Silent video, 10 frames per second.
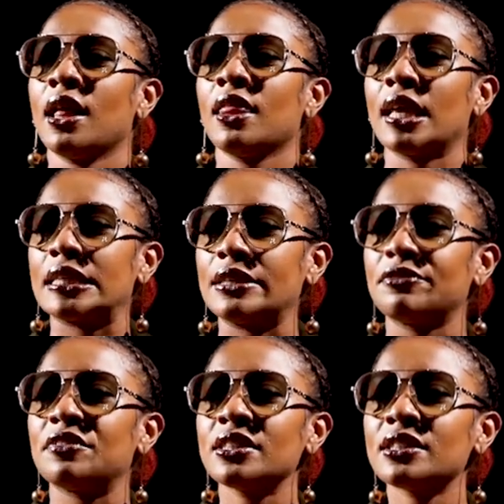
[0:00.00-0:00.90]
that
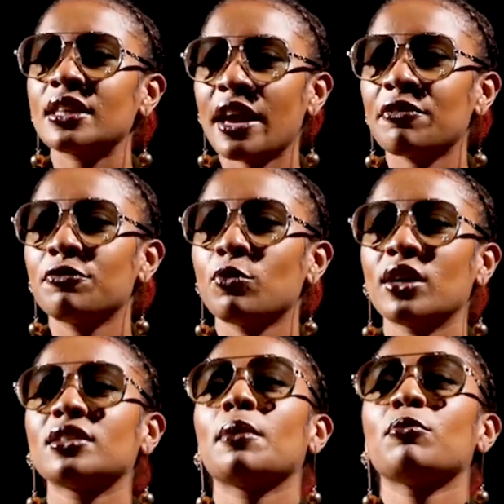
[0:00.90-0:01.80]
if this life
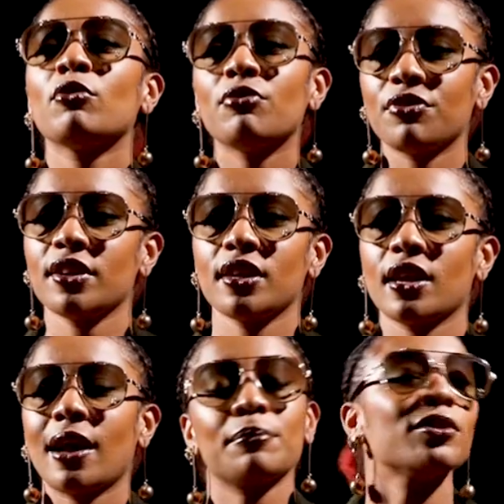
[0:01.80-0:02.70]
was a movie,
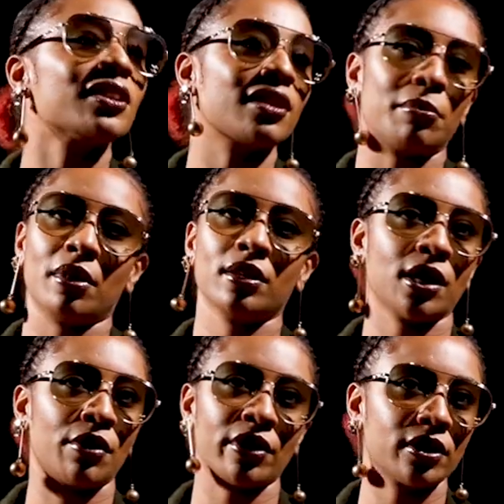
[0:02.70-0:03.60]
I'm not the main
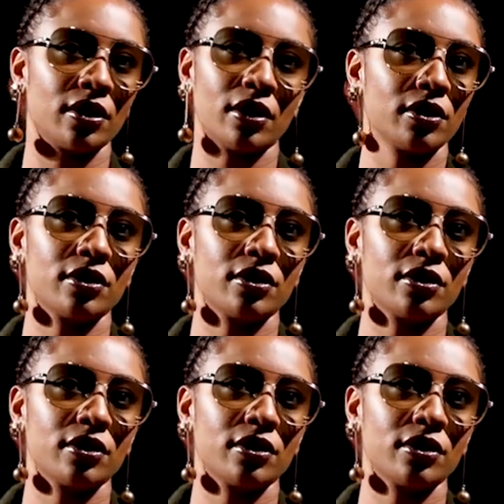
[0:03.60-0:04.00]
character.